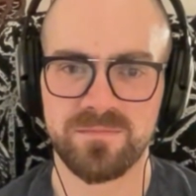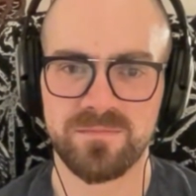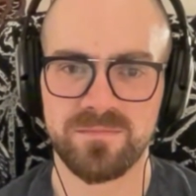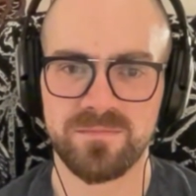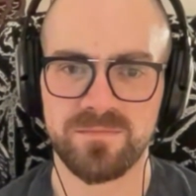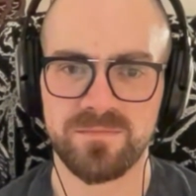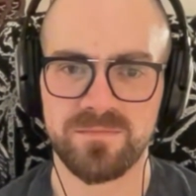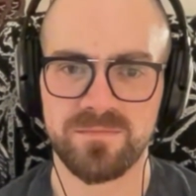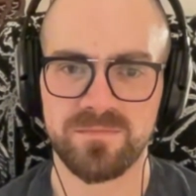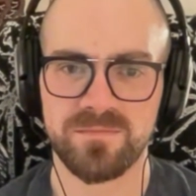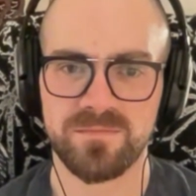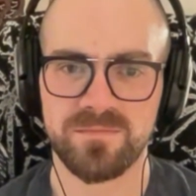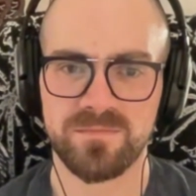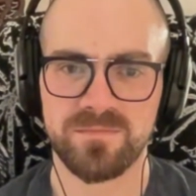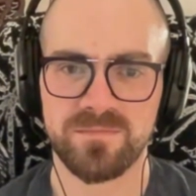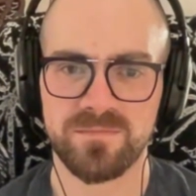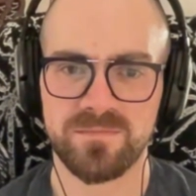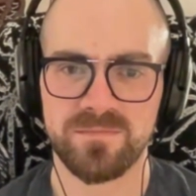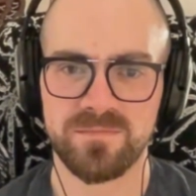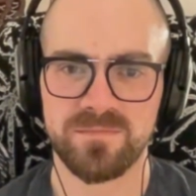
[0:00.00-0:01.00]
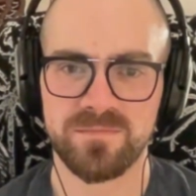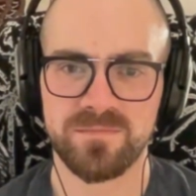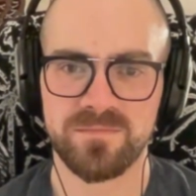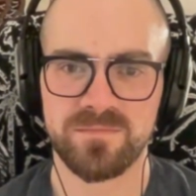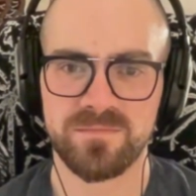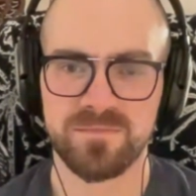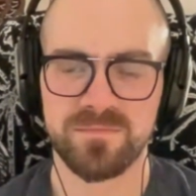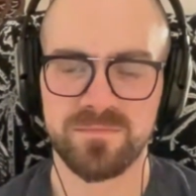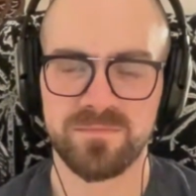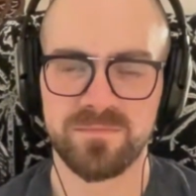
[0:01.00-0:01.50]

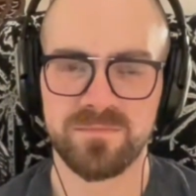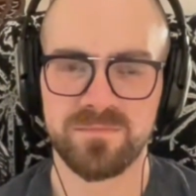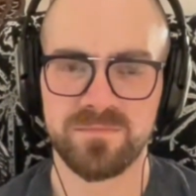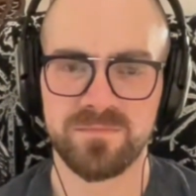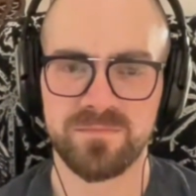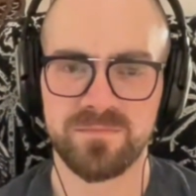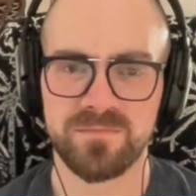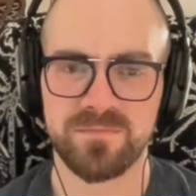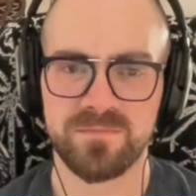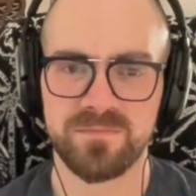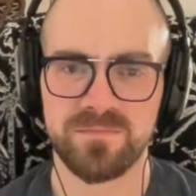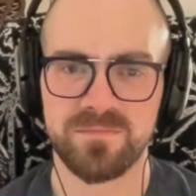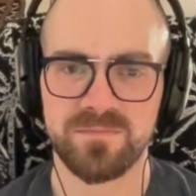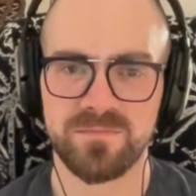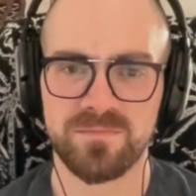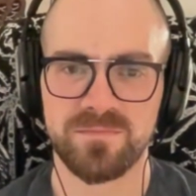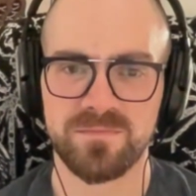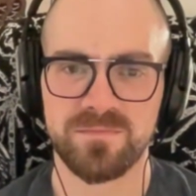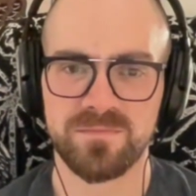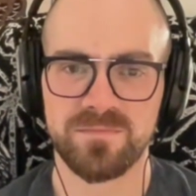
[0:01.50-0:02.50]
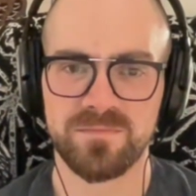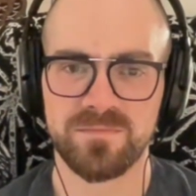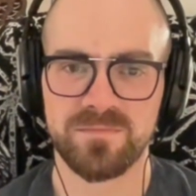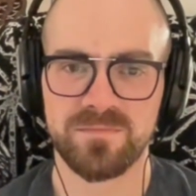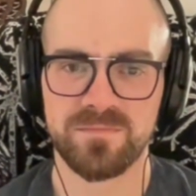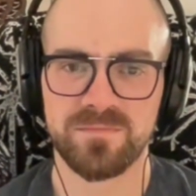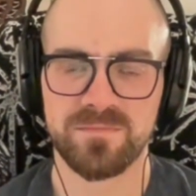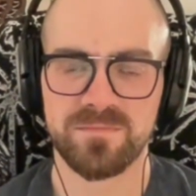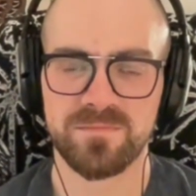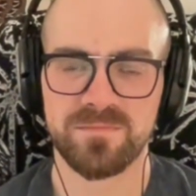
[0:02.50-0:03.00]

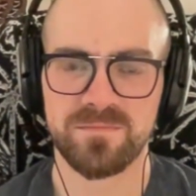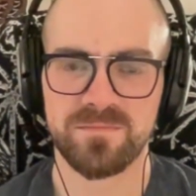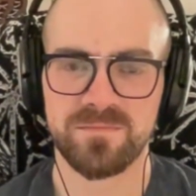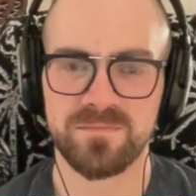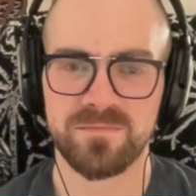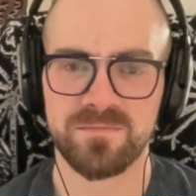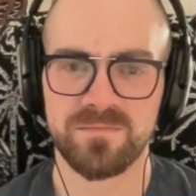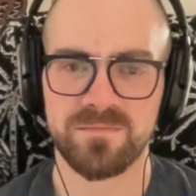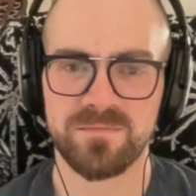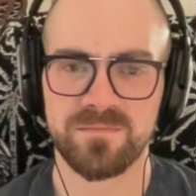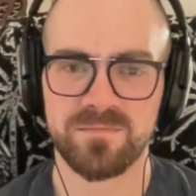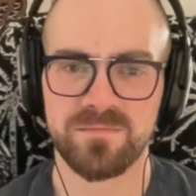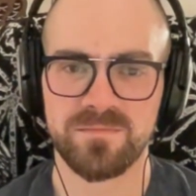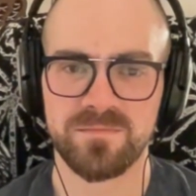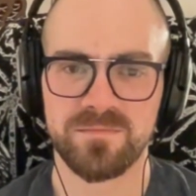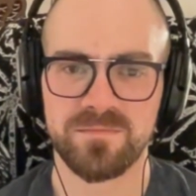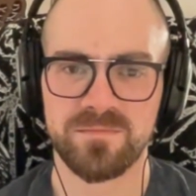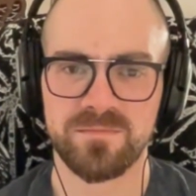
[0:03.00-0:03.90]
(not speaking)